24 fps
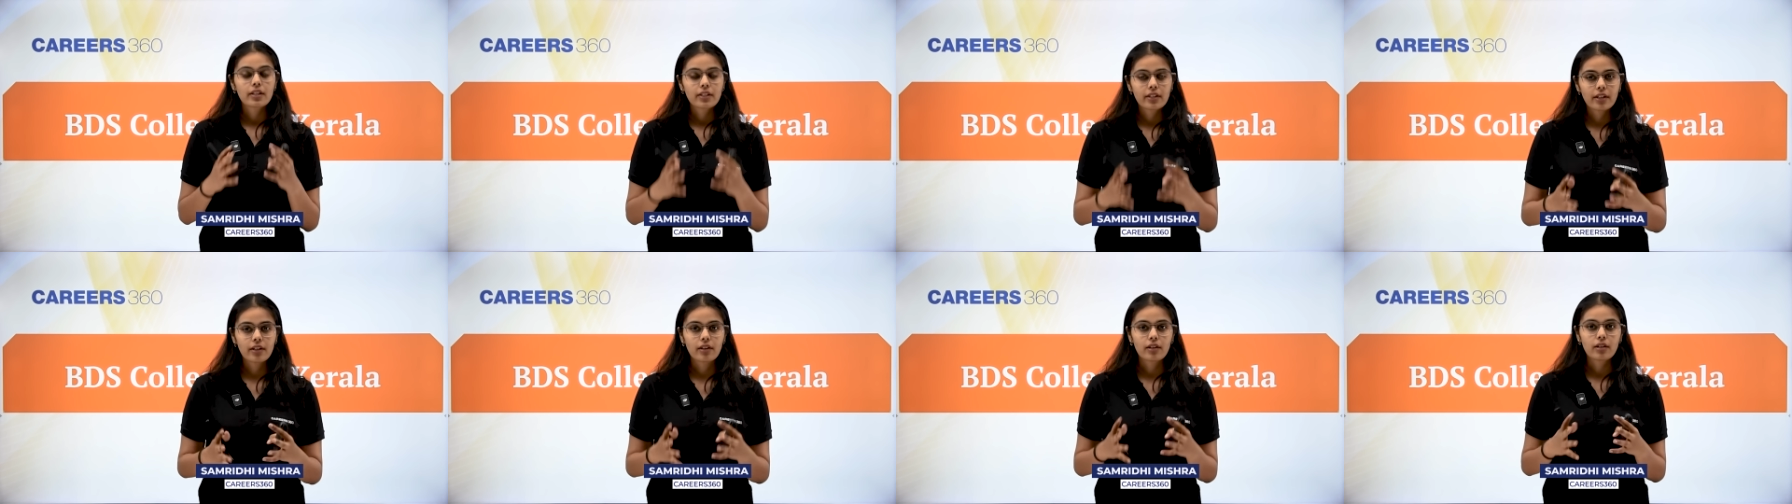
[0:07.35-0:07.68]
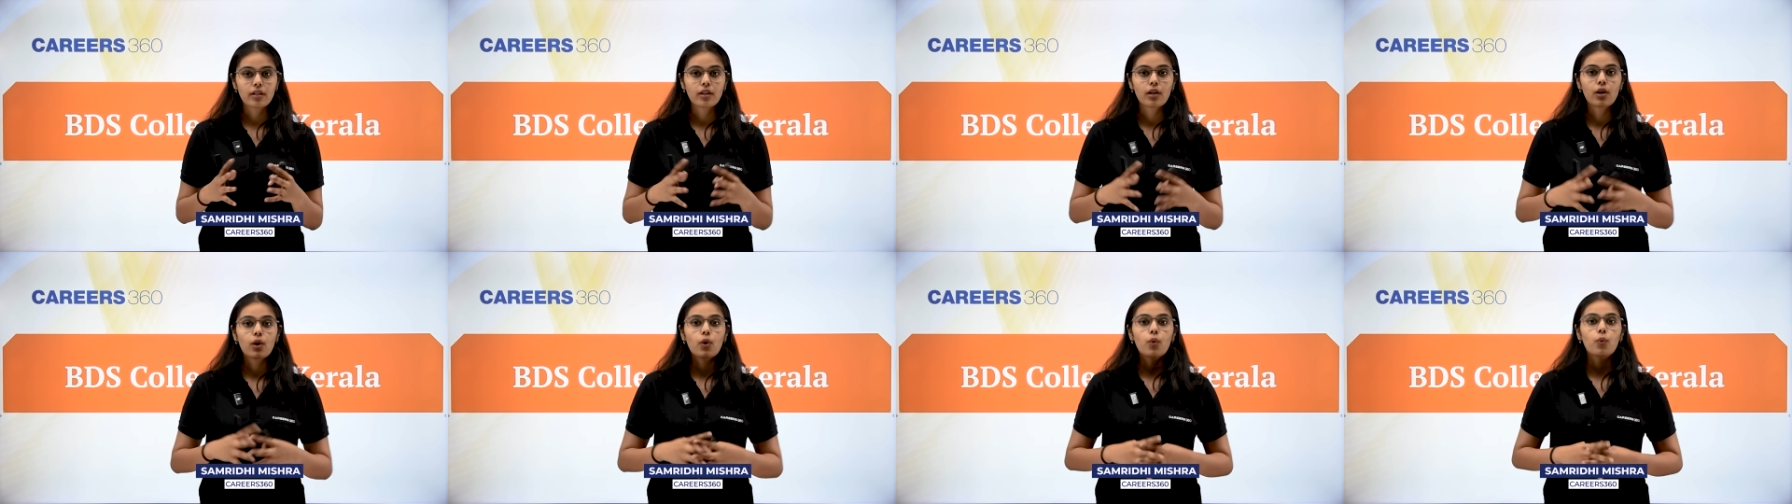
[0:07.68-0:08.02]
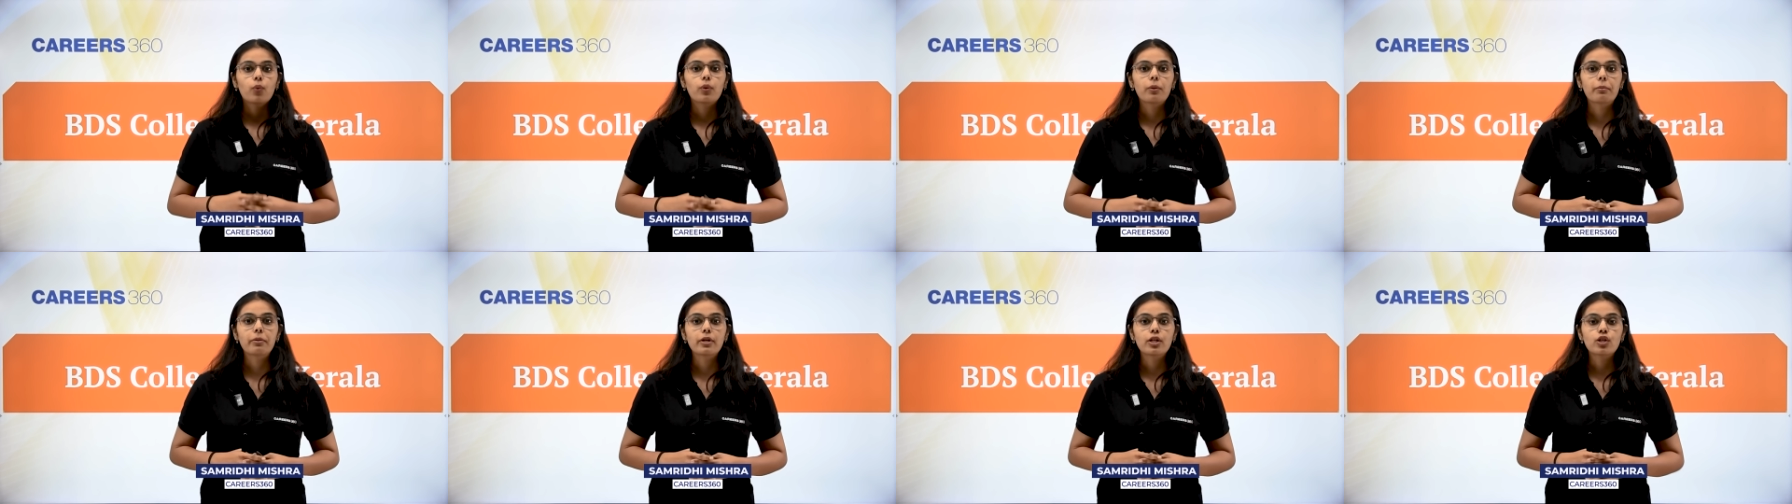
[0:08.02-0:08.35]
Here,
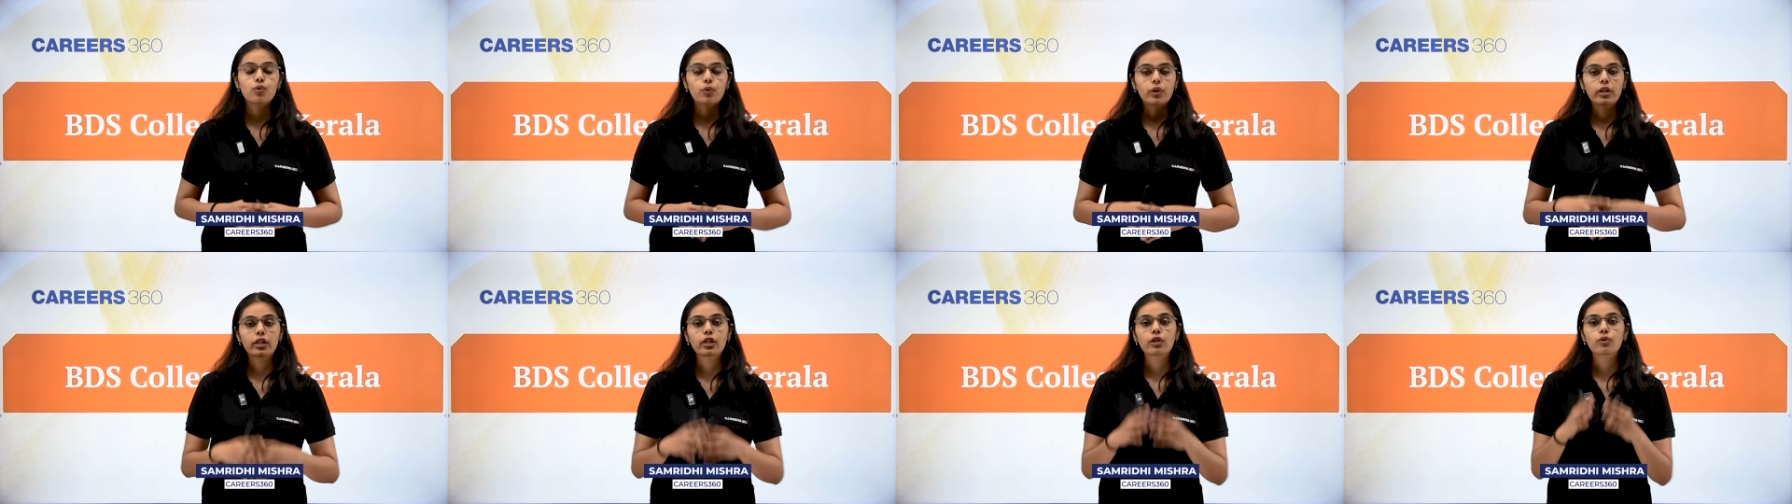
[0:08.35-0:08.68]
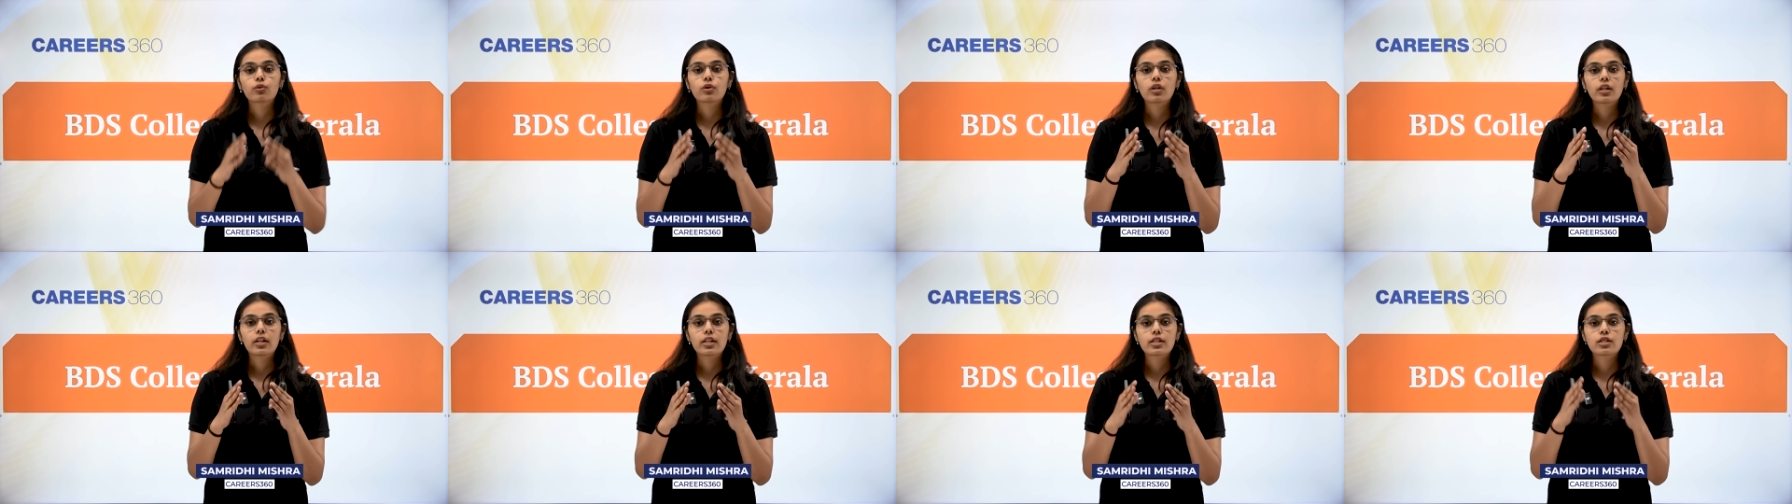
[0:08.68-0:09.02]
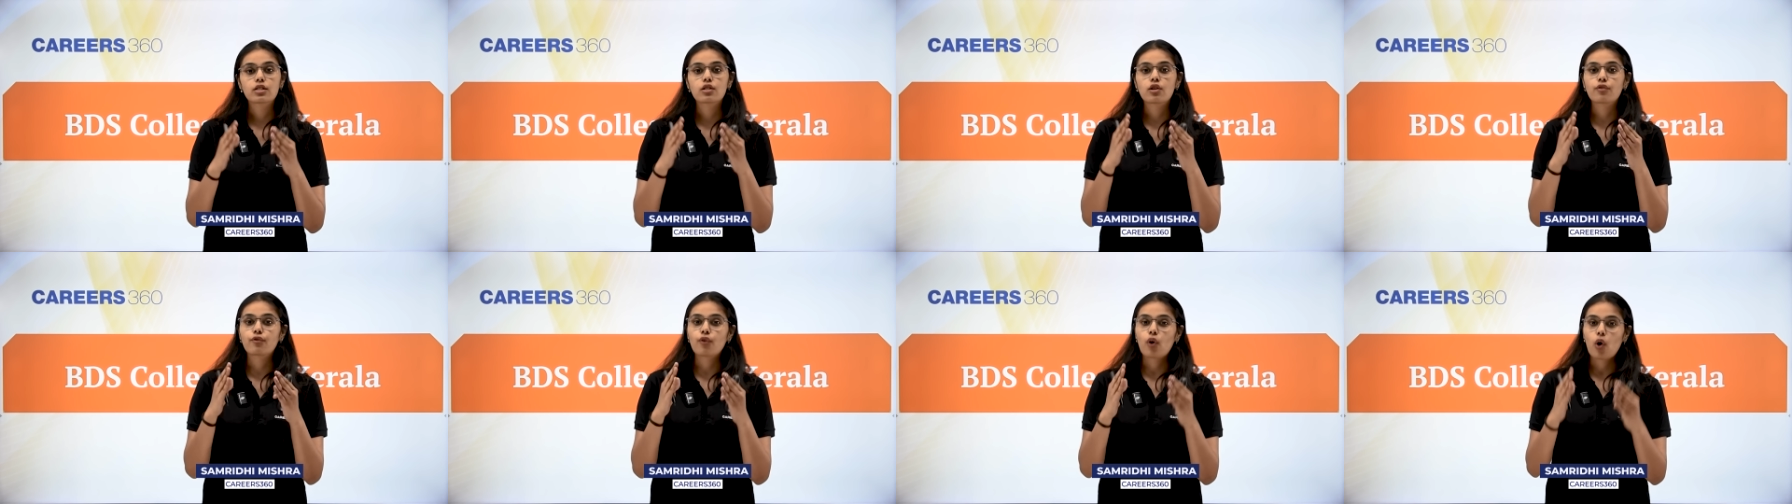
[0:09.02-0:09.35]
we'll be showing you the
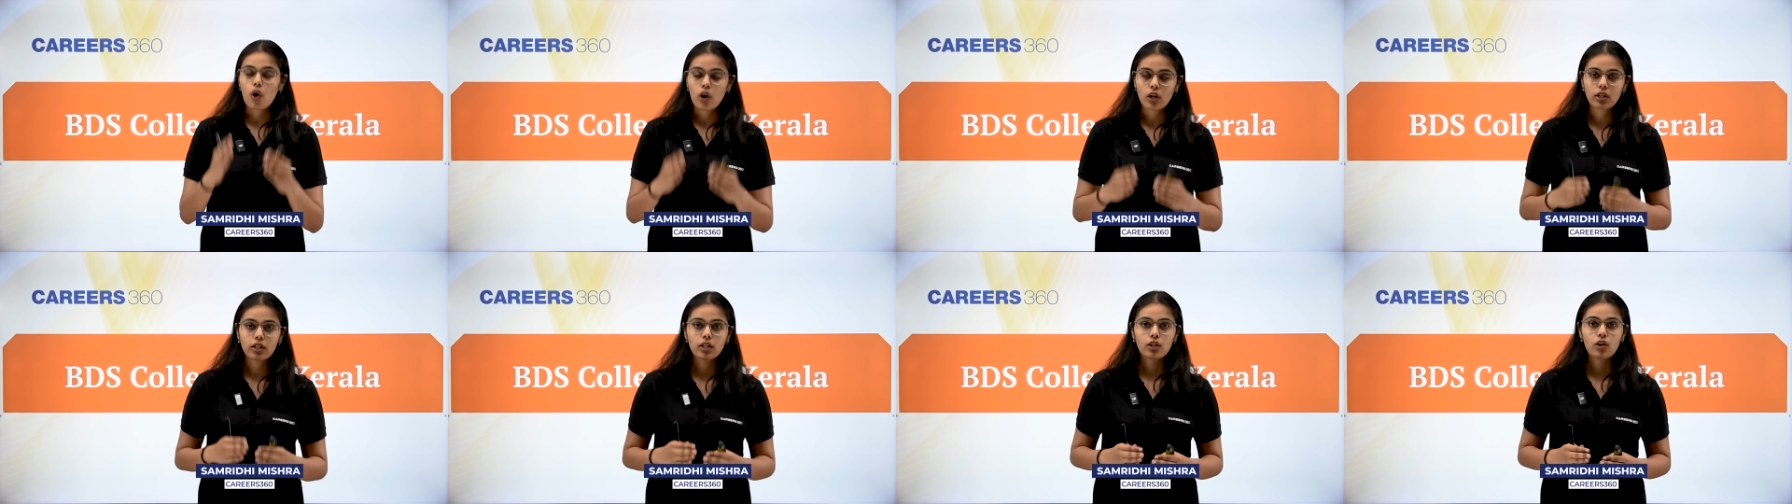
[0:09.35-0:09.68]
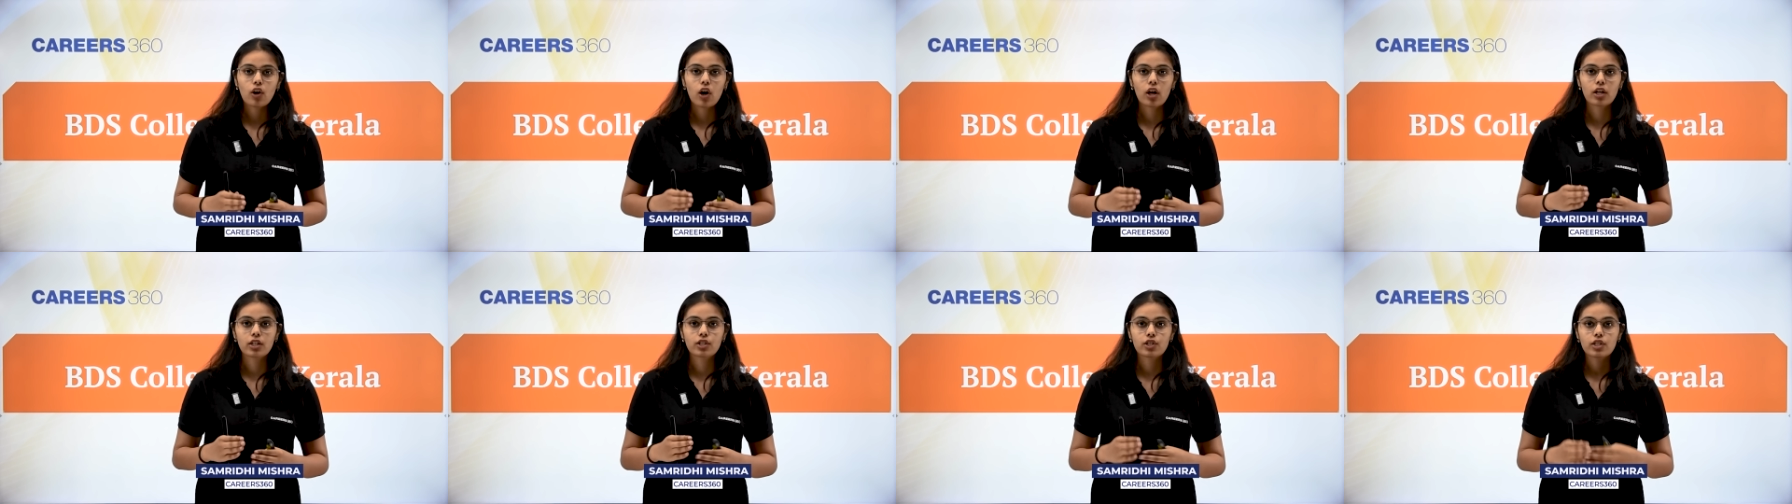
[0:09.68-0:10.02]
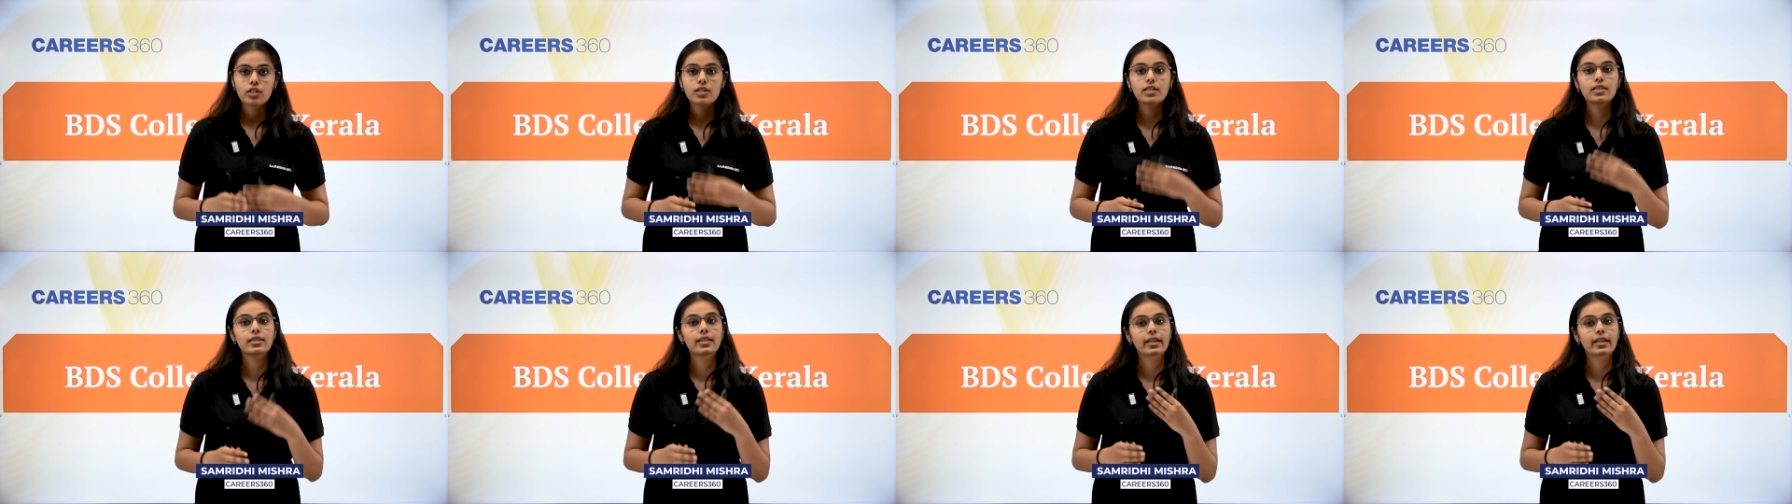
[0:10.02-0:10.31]
list of all the colleges